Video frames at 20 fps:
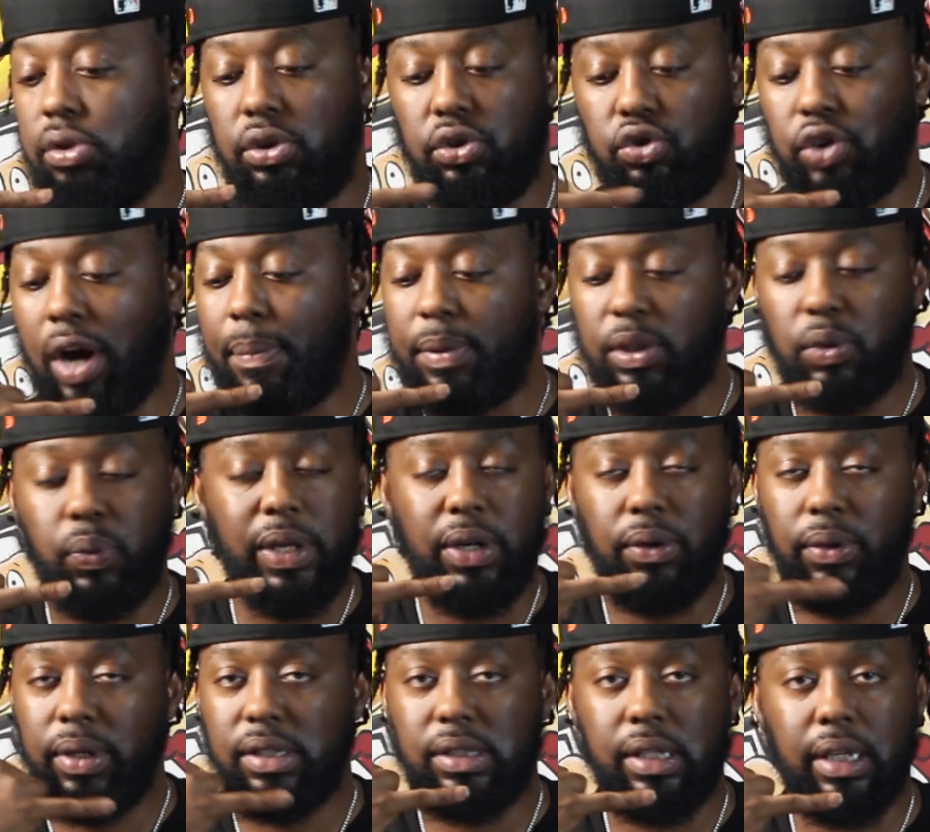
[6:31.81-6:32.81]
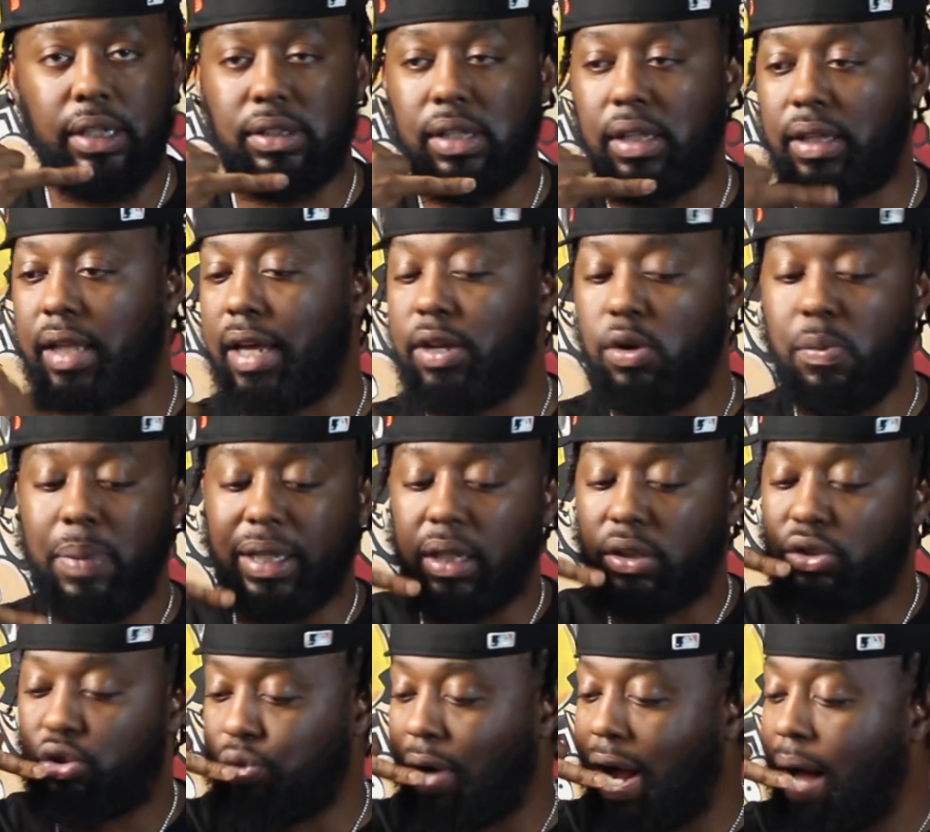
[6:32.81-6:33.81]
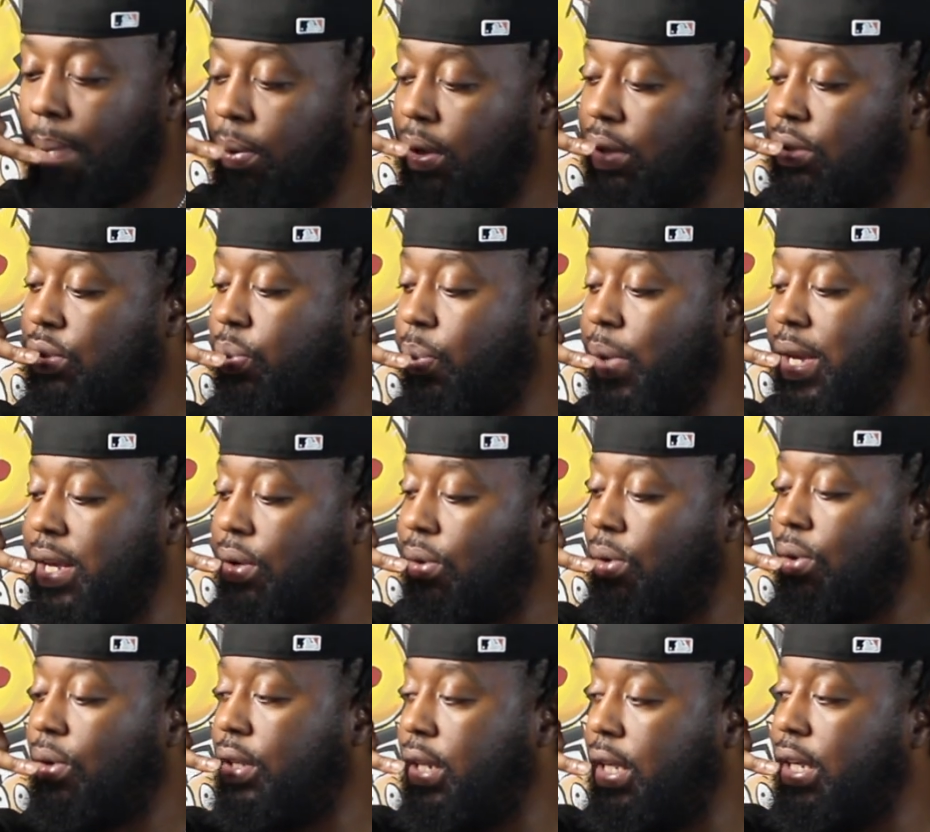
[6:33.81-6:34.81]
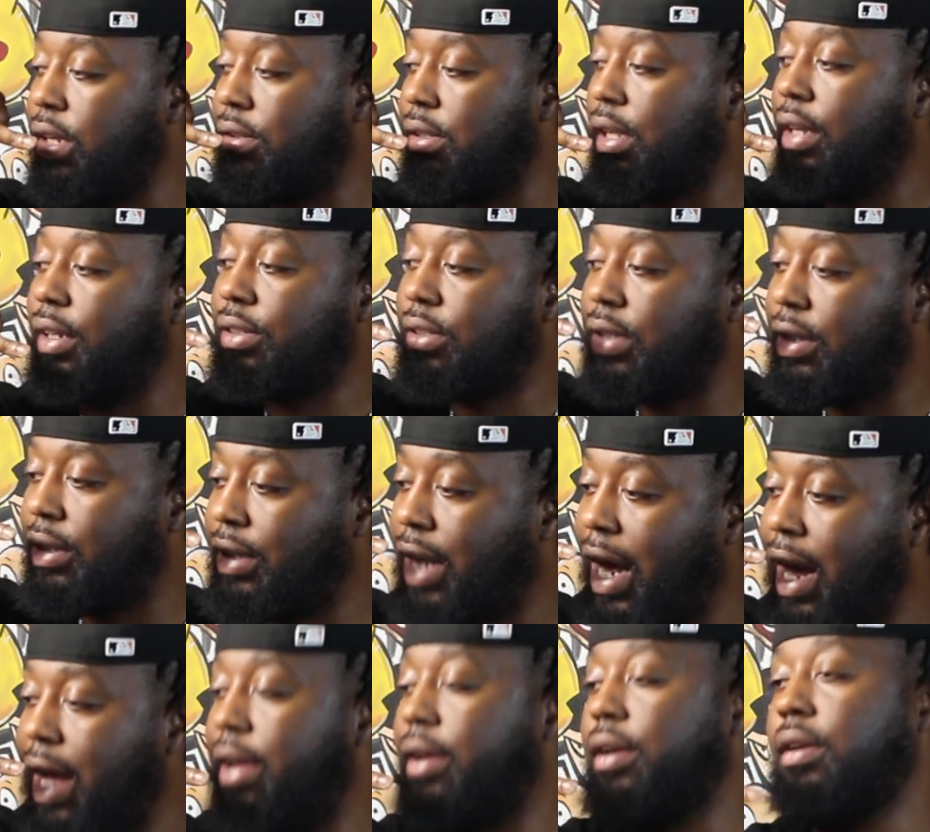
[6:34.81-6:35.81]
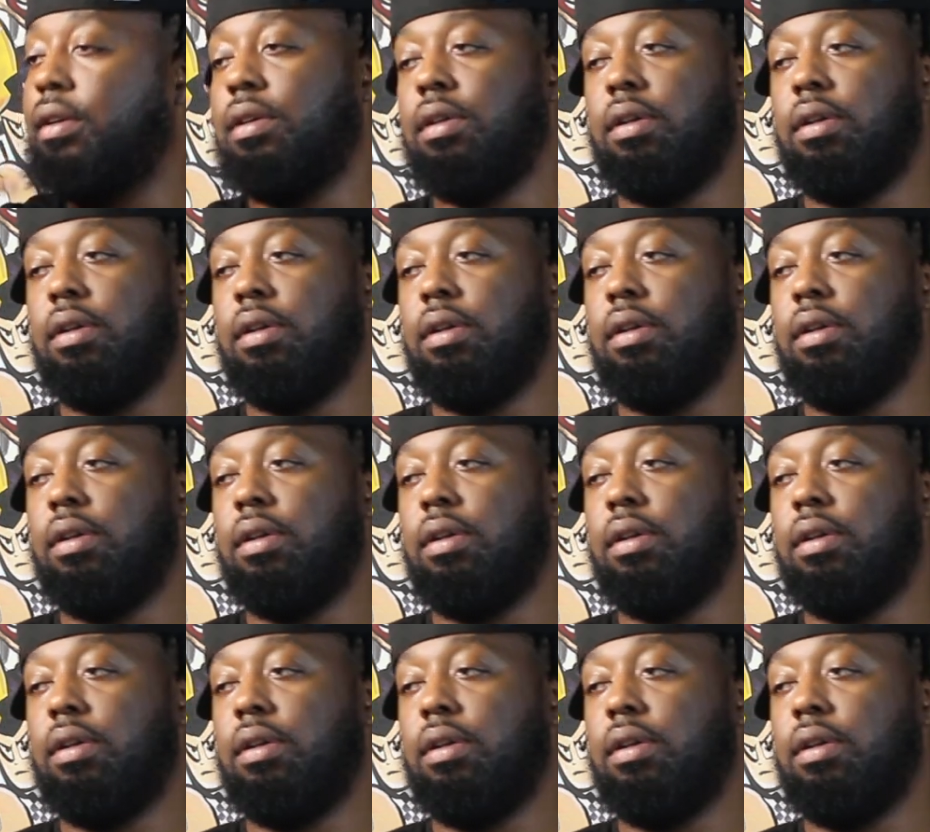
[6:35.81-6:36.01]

Drop a tweet on these niggas today. You better drop a tweet on these niggas today